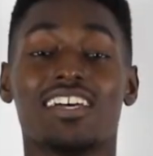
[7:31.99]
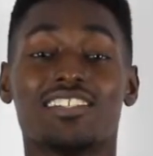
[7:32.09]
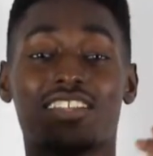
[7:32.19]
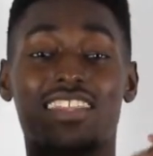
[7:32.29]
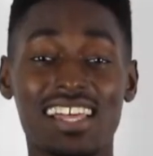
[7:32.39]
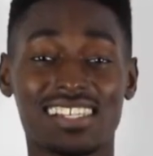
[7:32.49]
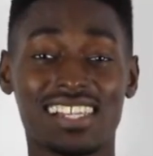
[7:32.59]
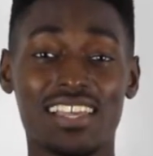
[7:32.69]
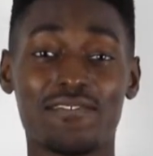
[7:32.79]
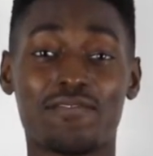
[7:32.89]
So that's
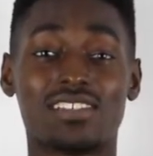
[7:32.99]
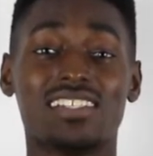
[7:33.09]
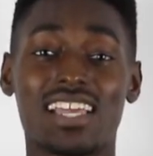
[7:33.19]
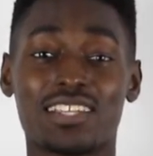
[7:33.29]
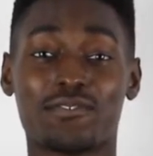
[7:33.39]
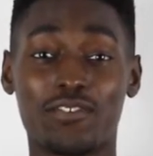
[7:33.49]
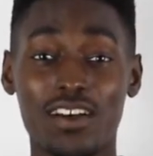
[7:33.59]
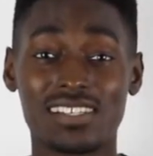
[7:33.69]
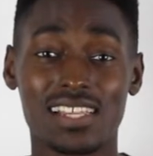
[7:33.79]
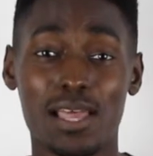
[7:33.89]
it for today's
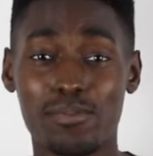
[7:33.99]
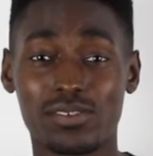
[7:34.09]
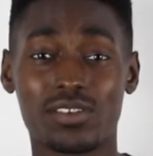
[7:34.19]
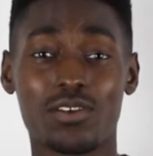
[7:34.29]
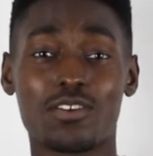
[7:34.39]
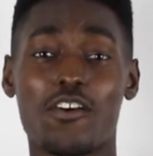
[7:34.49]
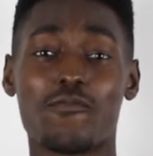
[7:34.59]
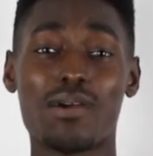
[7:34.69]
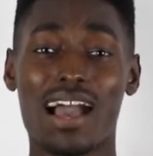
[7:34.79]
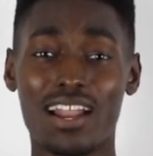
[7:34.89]
first episode
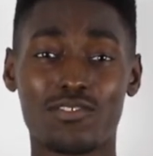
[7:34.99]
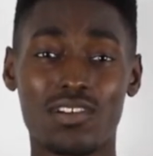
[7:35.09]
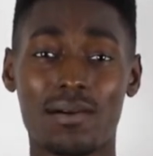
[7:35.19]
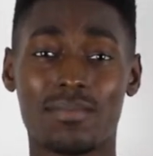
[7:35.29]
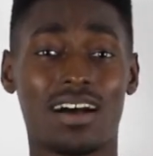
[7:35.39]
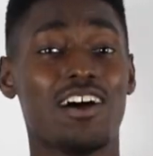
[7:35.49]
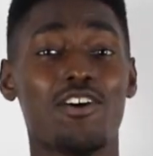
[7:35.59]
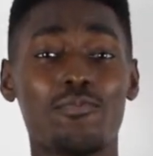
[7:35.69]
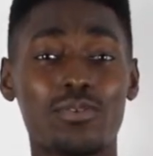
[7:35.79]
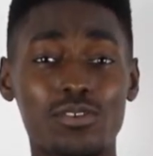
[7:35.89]
of Pannarama. I
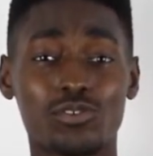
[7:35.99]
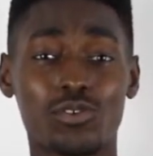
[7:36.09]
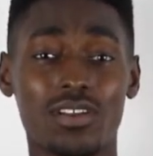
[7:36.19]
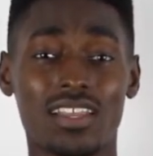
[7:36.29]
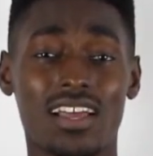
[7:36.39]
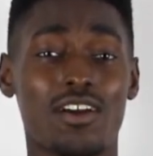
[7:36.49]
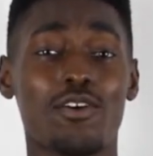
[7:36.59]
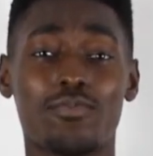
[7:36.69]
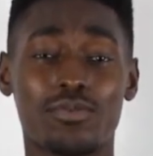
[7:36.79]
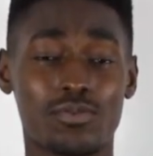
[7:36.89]
hope you enjoyed it. I
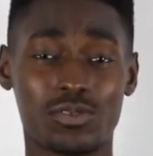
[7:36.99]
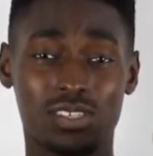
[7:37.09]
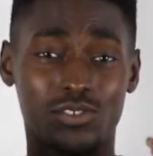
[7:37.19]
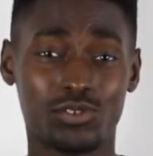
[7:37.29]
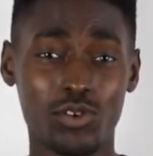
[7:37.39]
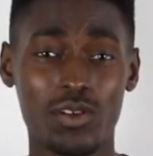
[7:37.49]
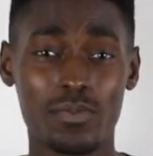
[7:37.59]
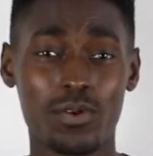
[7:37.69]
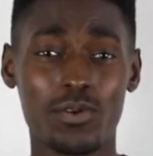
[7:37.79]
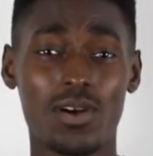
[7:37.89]
hope it was
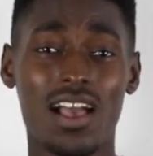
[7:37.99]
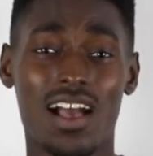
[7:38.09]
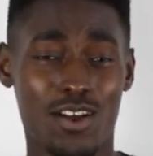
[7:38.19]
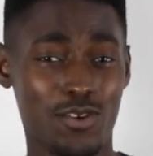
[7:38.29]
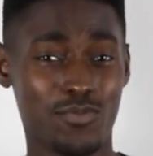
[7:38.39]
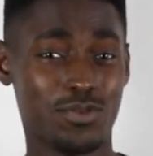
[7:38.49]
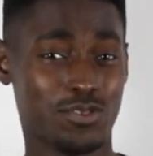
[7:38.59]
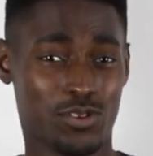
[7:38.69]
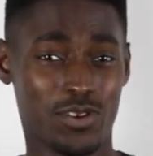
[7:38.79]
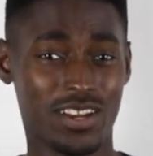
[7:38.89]
enjoyable. I hope you
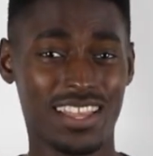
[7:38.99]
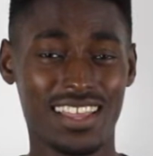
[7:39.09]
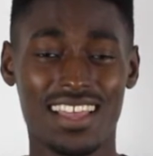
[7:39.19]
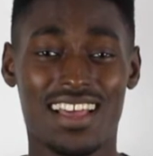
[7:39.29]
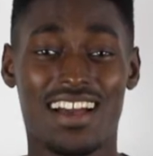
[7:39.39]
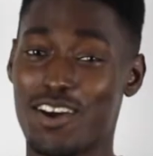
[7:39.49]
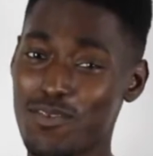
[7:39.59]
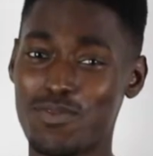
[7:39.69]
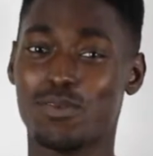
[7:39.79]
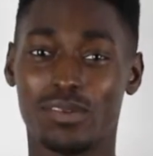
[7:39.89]
enjoyed it. I
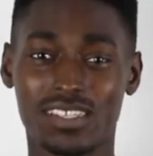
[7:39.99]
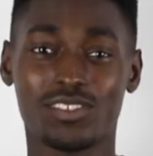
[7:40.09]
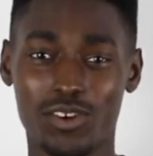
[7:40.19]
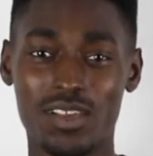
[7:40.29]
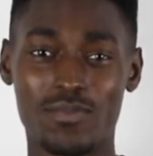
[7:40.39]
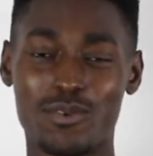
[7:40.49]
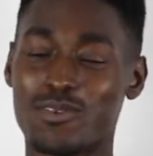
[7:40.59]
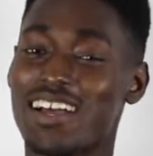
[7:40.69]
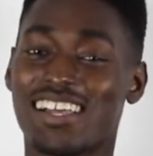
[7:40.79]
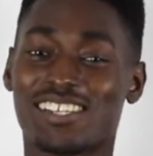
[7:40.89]
hope it was
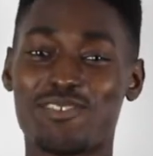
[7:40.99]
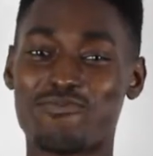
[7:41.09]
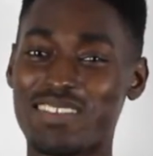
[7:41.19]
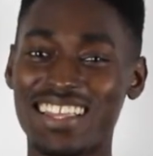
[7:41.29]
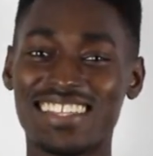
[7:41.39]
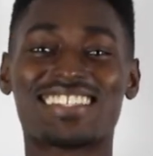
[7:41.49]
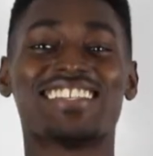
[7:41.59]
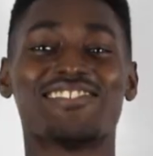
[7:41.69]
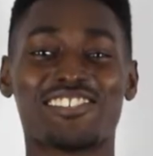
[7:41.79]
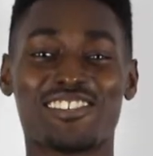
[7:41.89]
enjoyable. So please
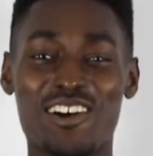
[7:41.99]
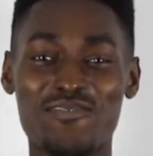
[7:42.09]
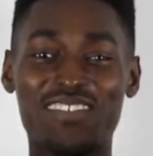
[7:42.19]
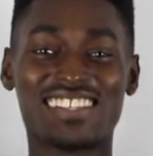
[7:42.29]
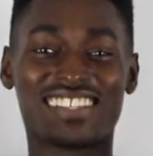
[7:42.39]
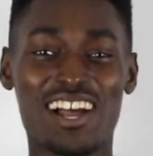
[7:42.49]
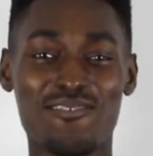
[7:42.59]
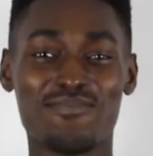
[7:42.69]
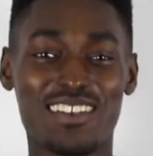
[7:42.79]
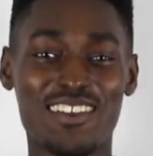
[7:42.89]
leave some comments
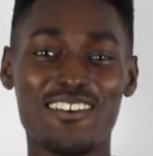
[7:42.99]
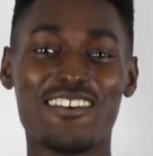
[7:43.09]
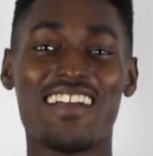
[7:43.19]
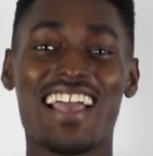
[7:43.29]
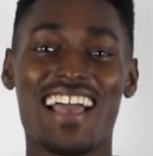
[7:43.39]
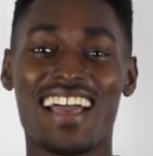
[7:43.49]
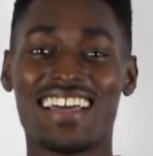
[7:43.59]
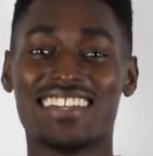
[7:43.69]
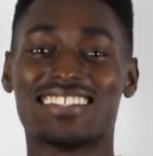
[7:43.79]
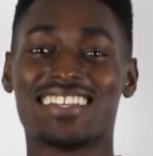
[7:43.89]
down below
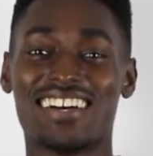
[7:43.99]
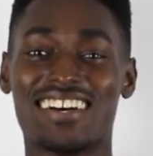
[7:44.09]
and